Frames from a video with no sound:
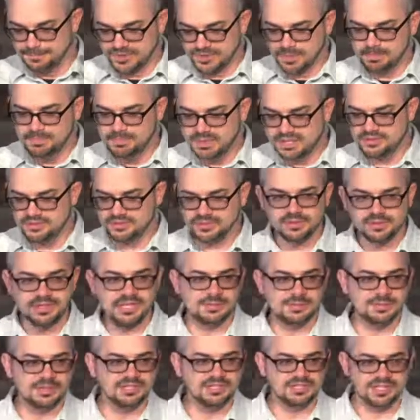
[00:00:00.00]
mental
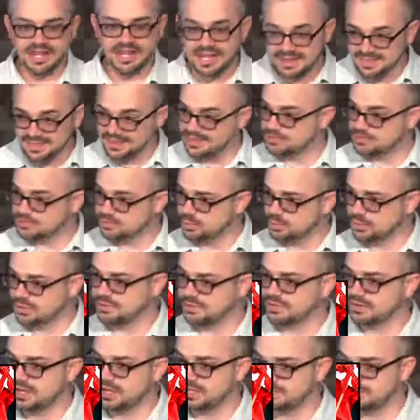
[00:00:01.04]
image, and I think it's
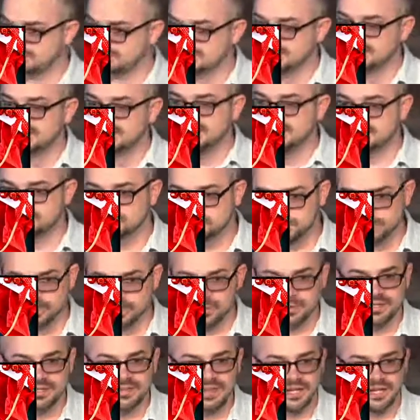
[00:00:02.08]
worth us
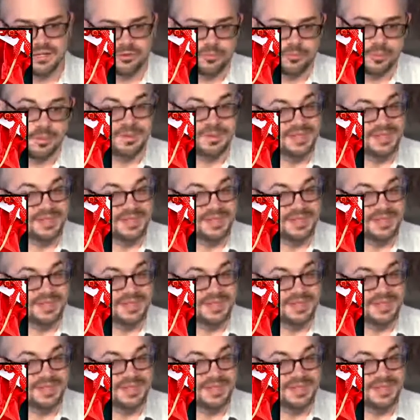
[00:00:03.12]
exploring that a little bit